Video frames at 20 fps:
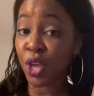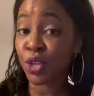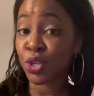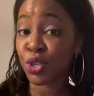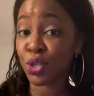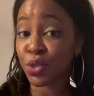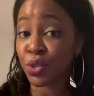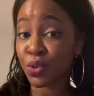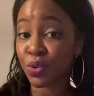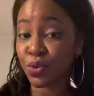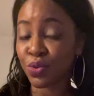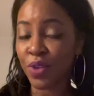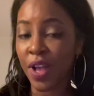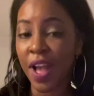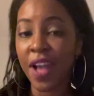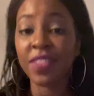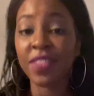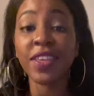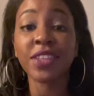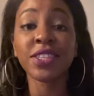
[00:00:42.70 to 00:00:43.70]
2,
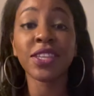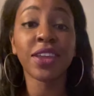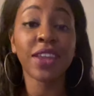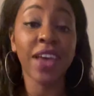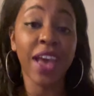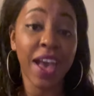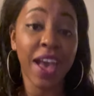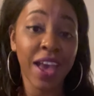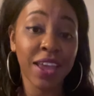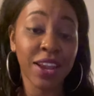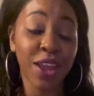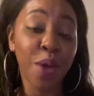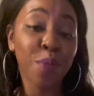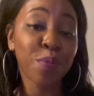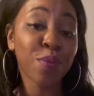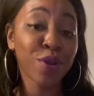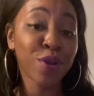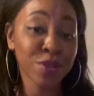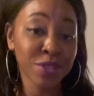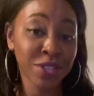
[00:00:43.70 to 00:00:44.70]
that's how to add a
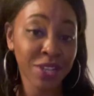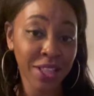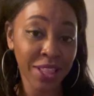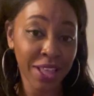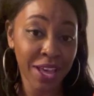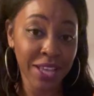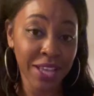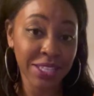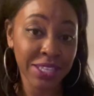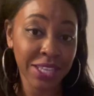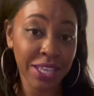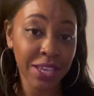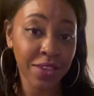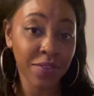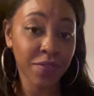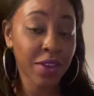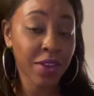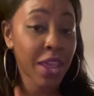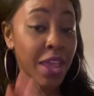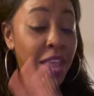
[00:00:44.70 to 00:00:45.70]
personalized gift.